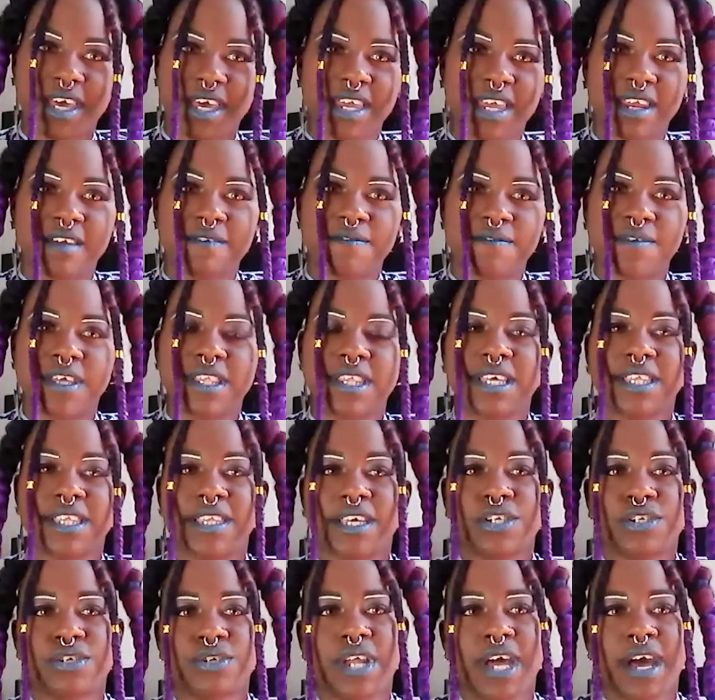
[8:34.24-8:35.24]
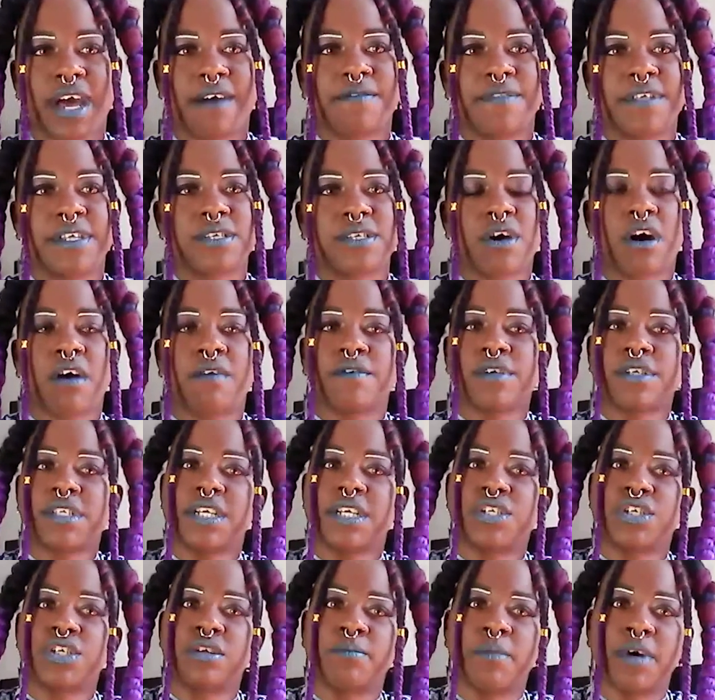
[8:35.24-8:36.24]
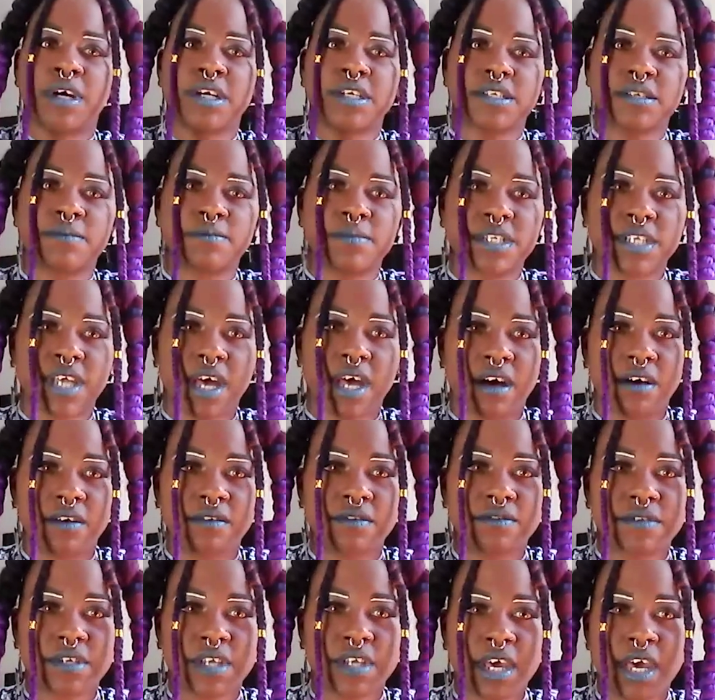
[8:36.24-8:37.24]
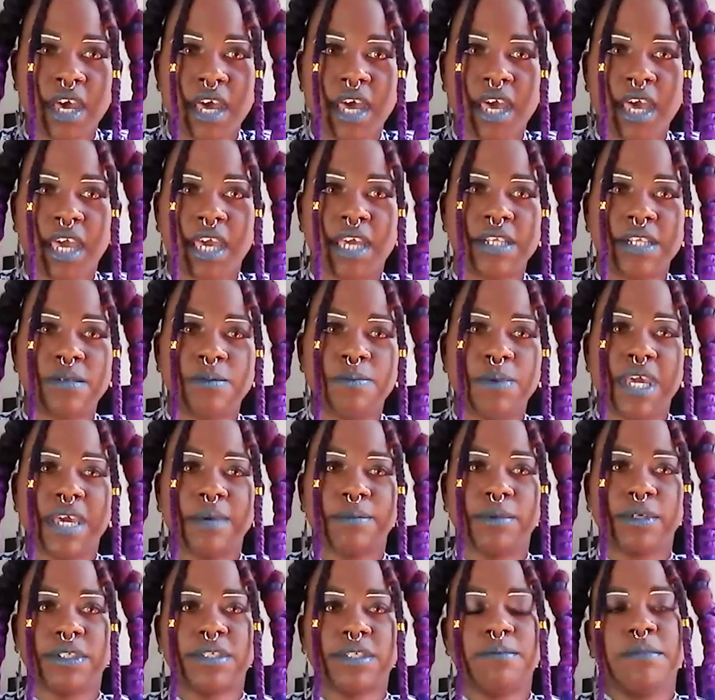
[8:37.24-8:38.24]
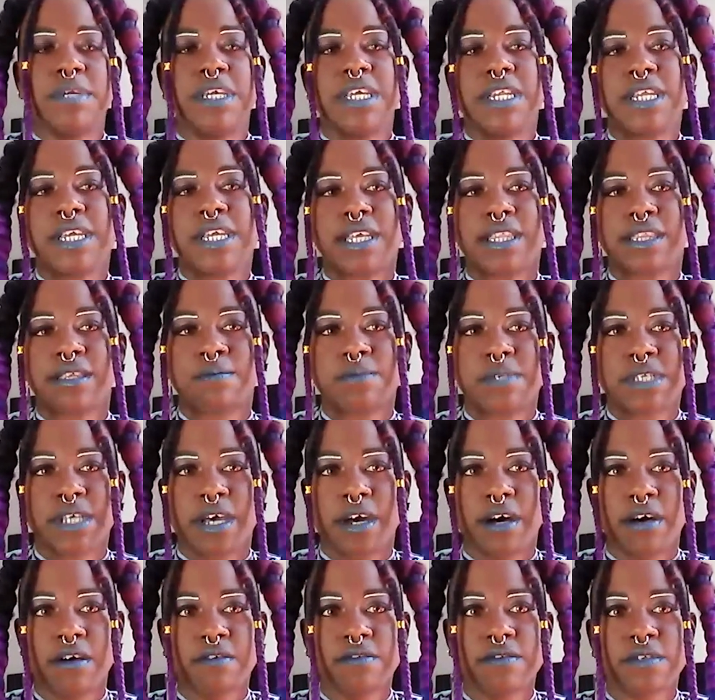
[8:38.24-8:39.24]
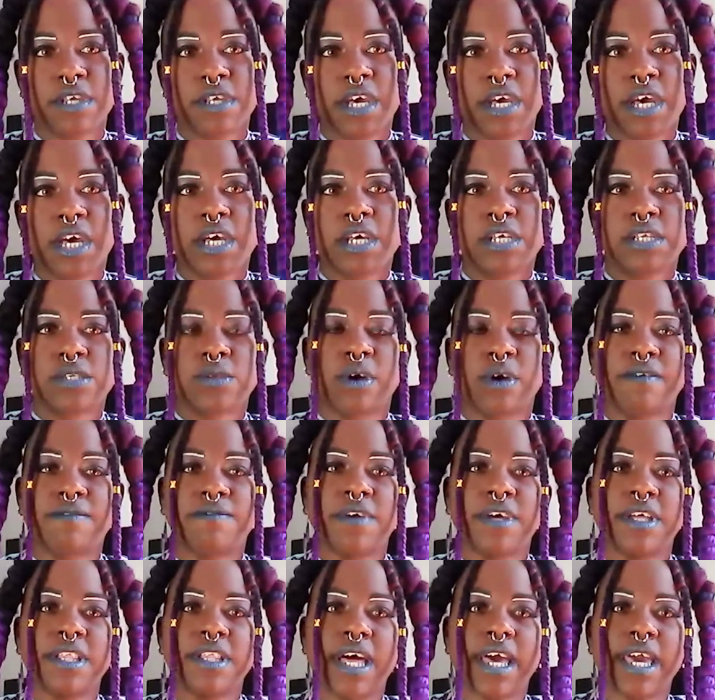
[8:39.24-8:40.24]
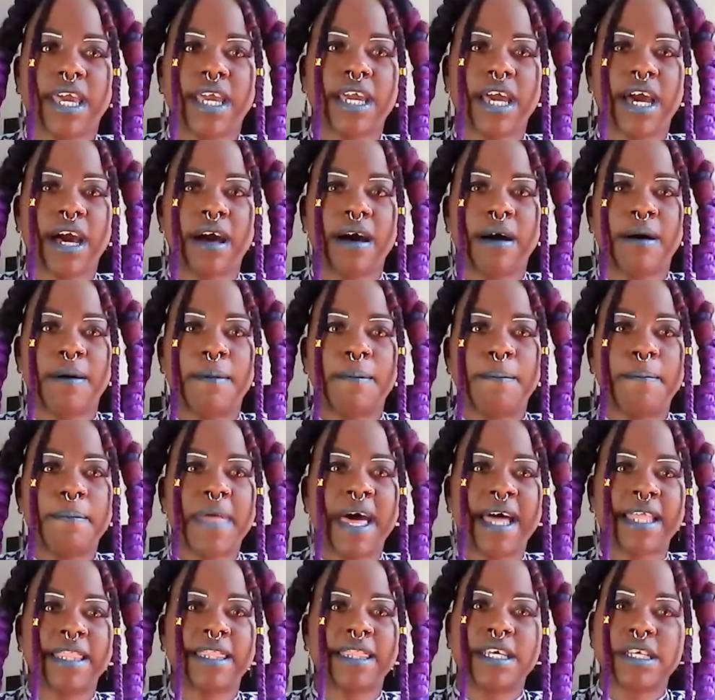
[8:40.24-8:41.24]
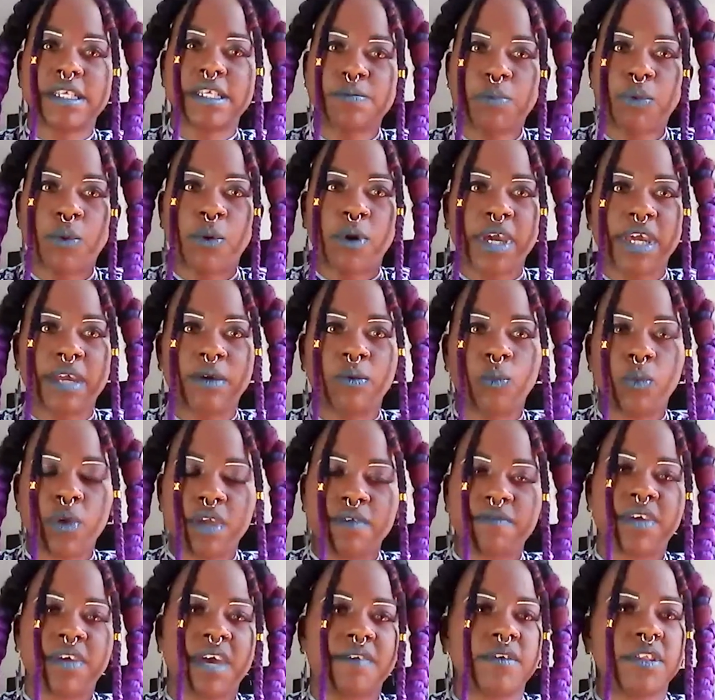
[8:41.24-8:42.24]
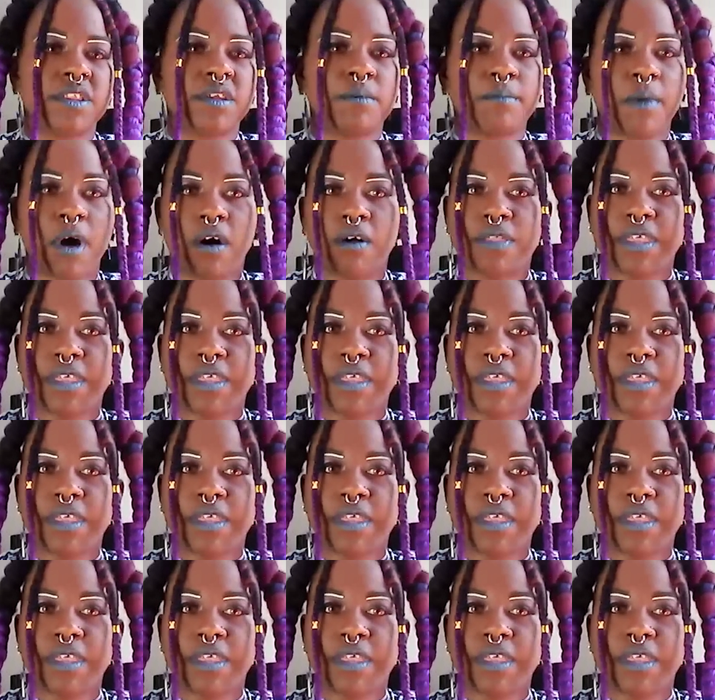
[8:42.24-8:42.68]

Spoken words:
And I feel like they should have this conversation amongst themselves and to be able to mediate themselves. So I feel like at this point, we've given them all